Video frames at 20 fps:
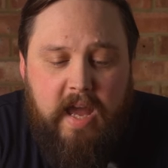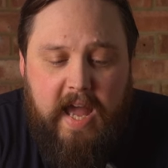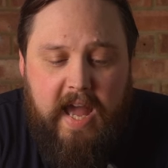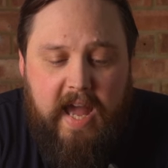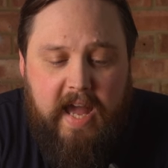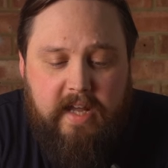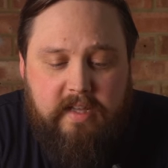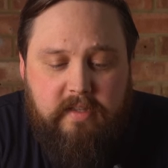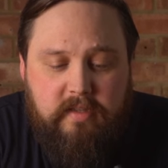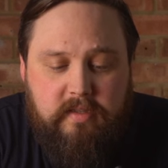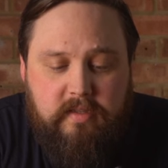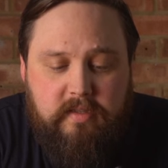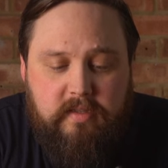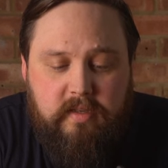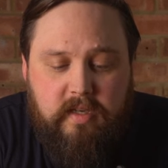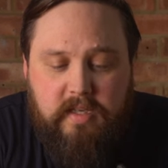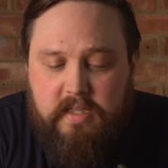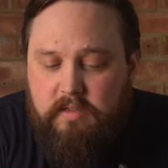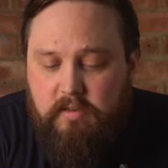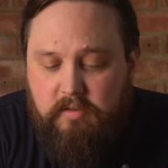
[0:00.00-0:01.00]
And
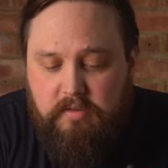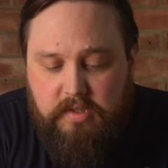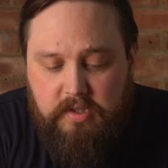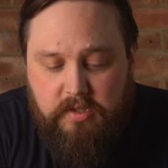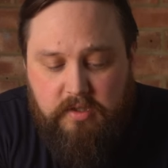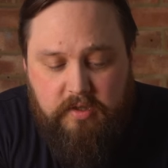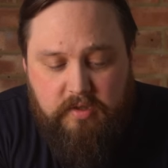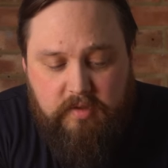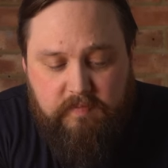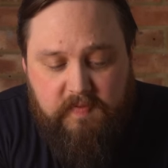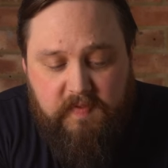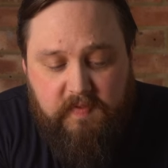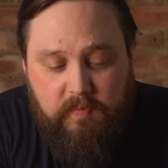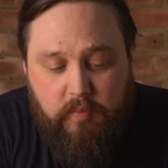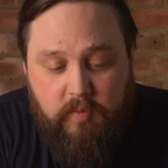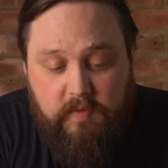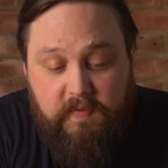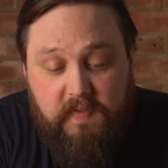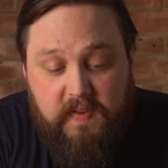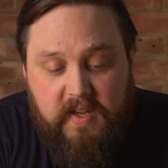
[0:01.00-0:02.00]
as long as you're good,
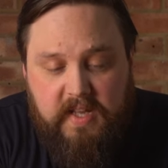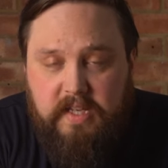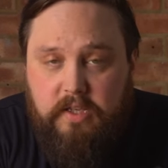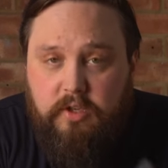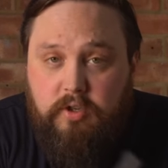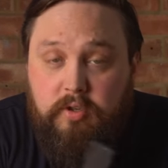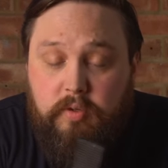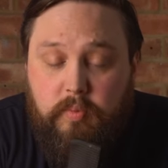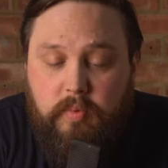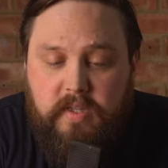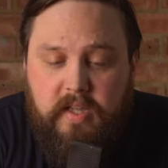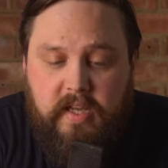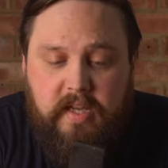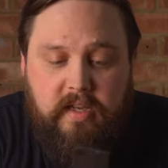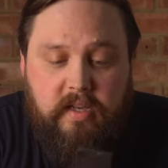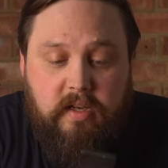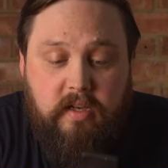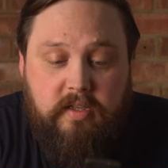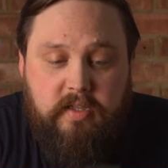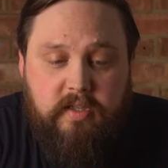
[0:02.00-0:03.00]
fairly good with
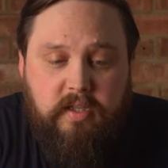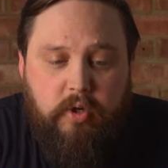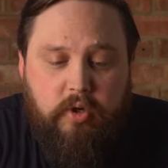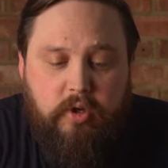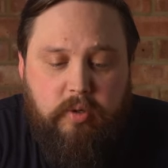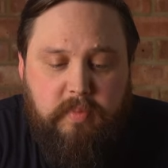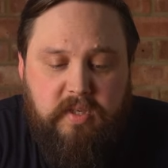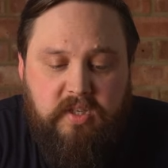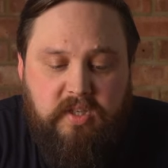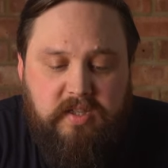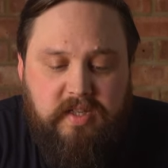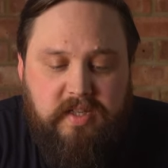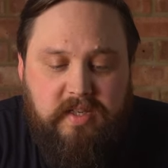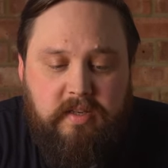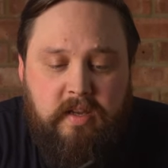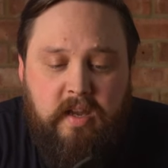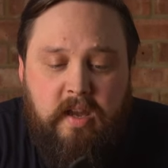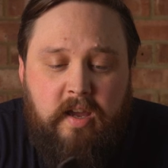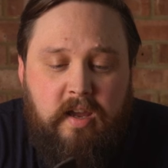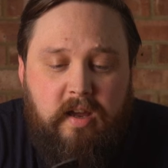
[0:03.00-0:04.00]
a sewing
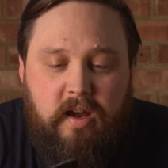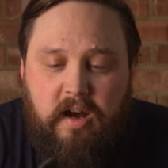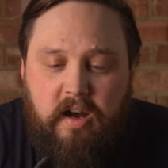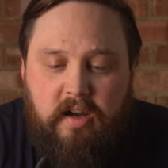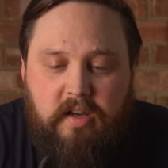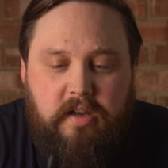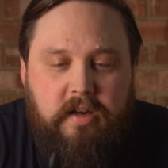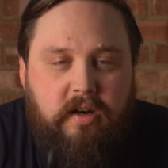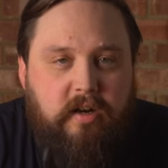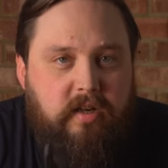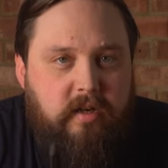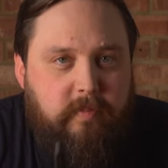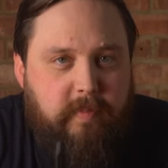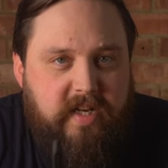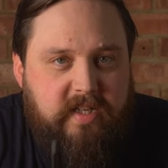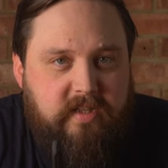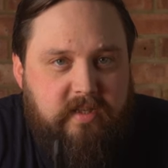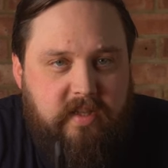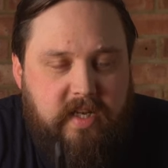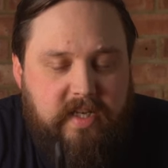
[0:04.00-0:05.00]
machine, I can't
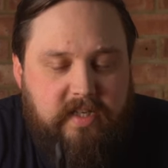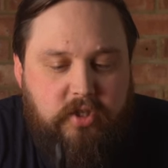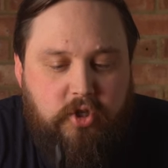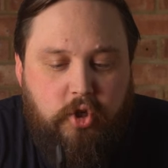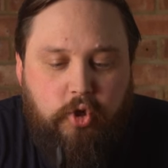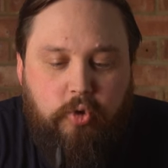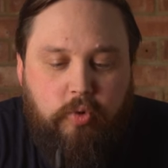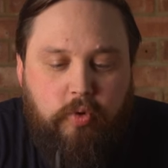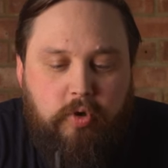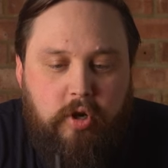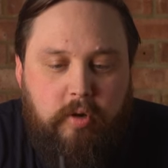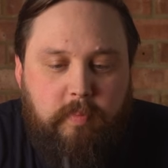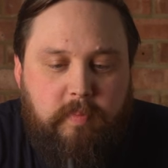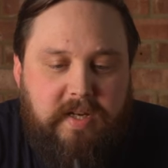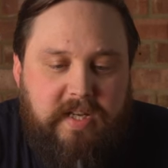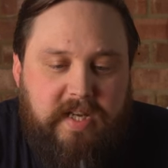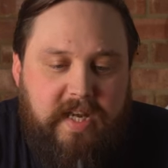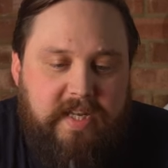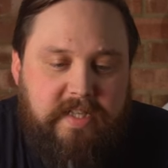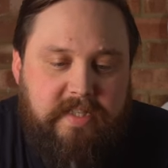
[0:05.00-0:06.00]
imagine that's too
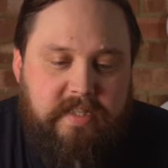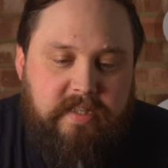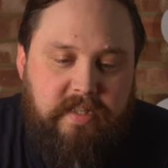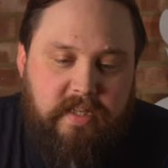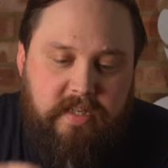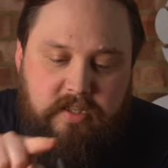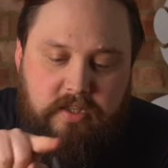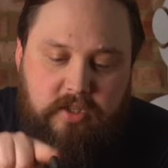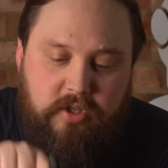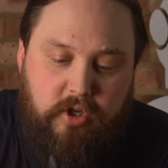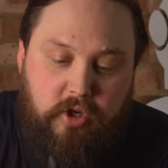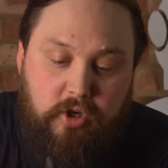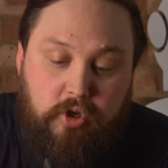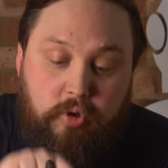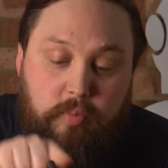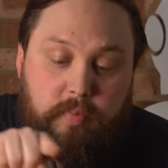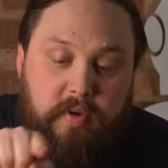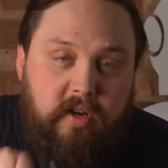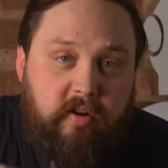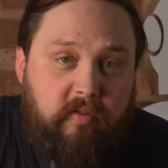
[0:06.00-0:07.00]
complicated. They just
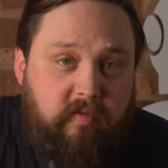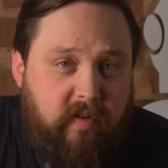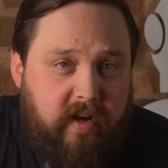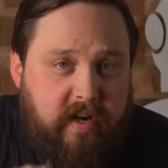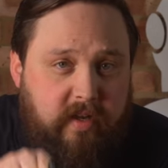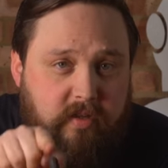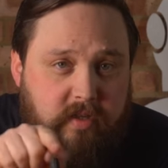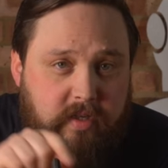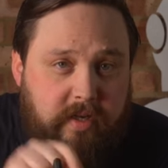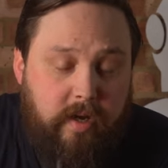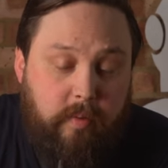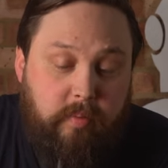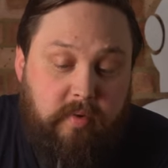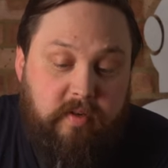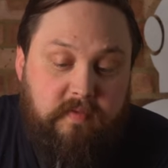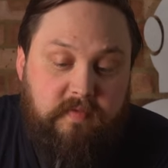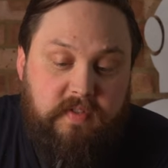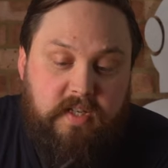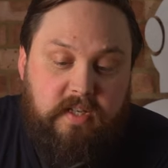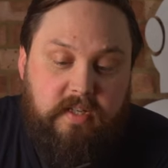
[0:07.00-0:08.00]
loop it around a
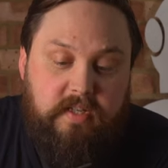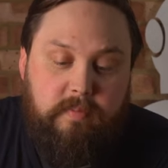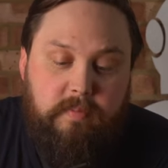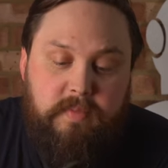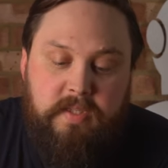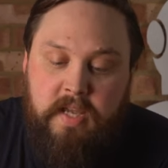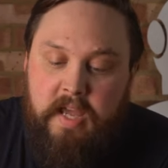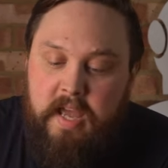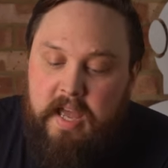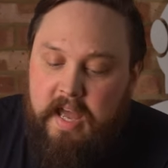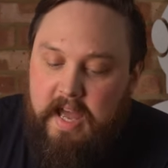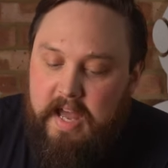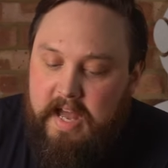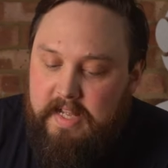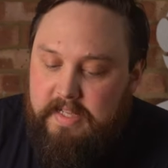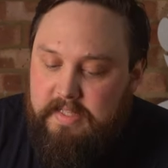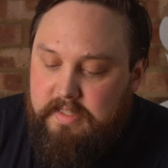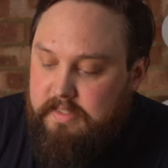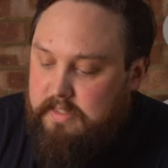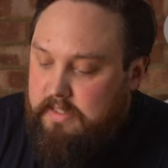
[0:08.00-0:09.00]
couple of times,
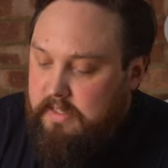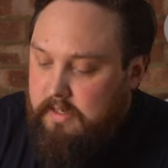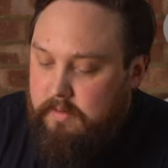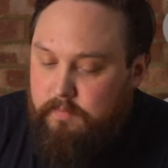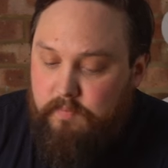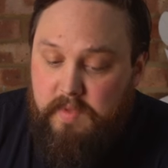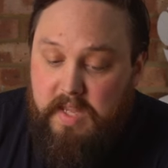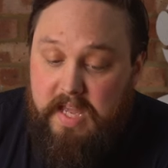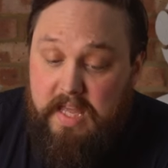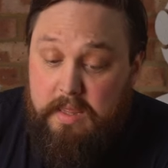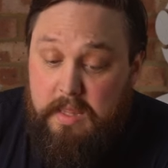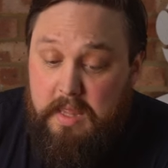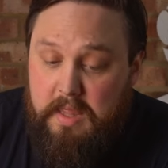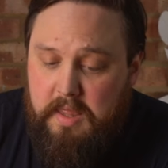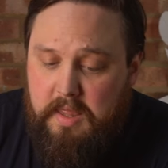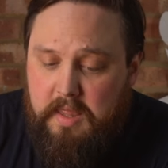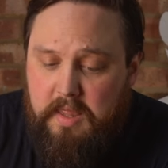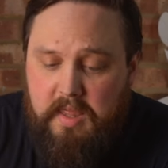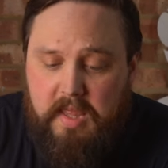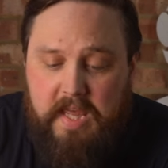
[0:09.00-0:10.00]
and
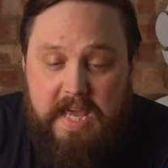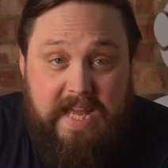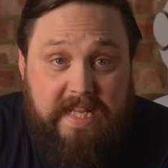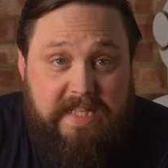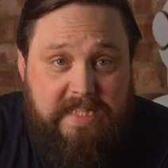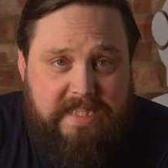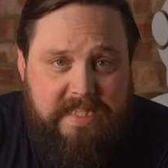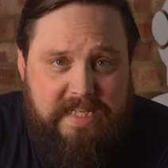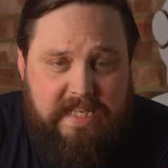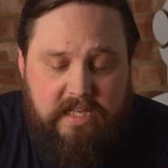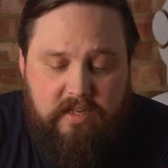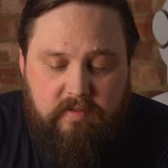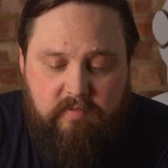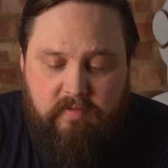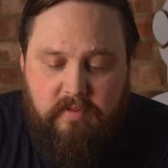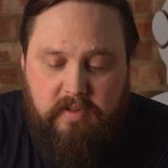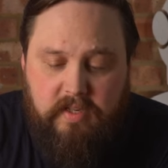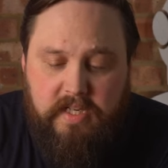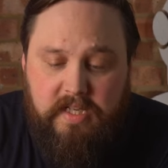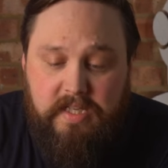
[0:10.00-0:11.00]
that's it
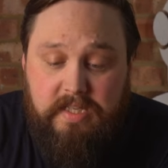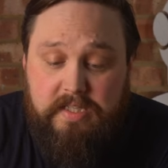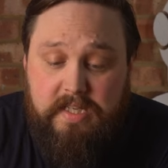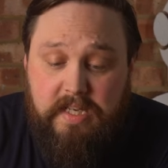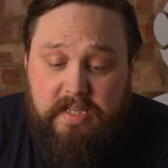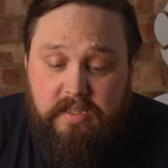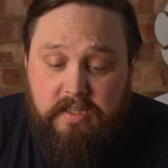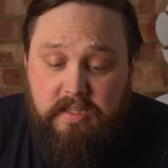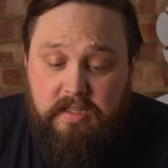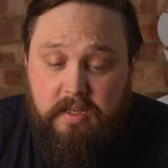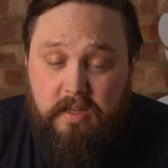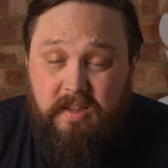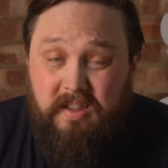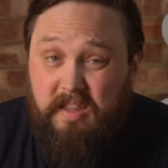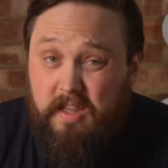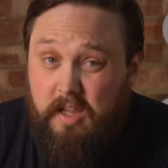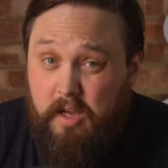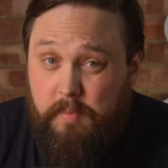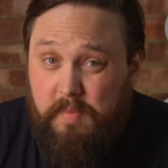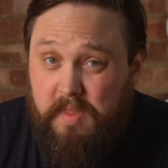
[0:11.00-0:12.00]
really. It's actually
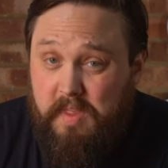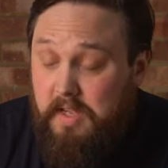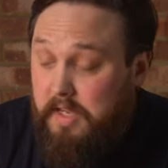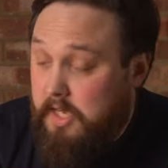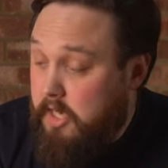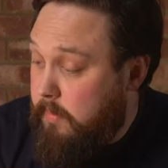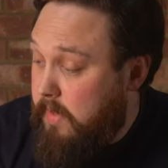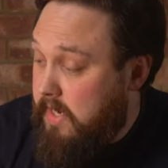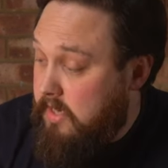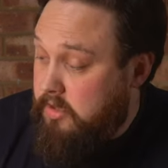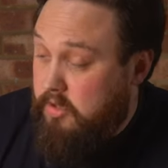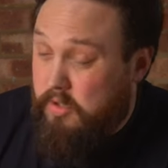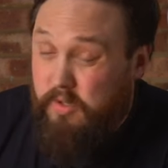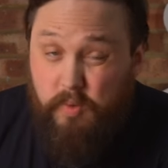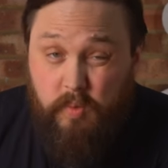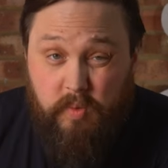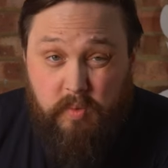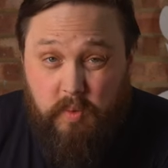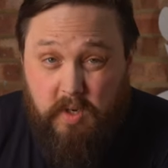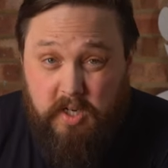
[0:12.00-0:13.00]
something that I'm thinking about
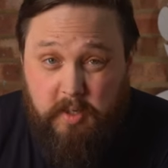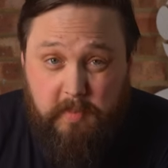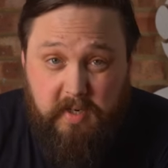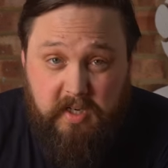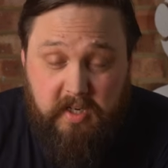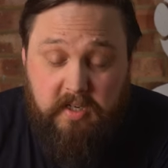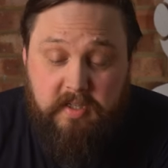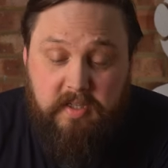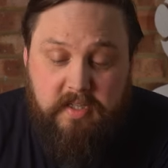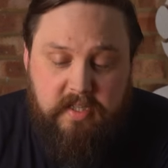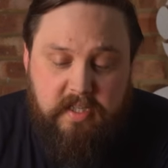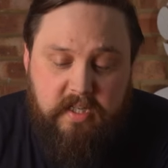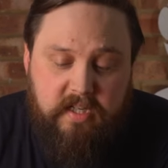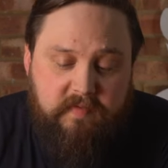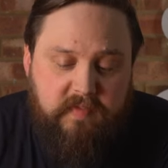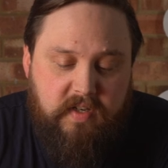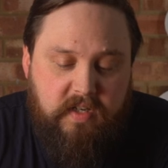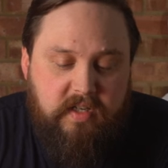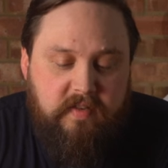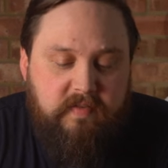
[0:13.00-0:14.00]
doing with one of my other
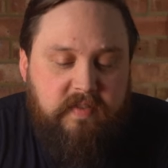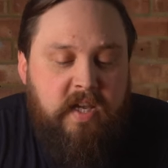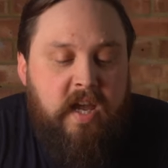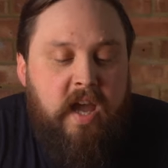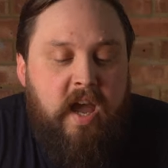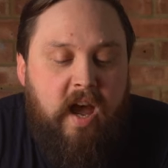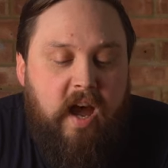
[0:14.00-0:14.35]
dive knives.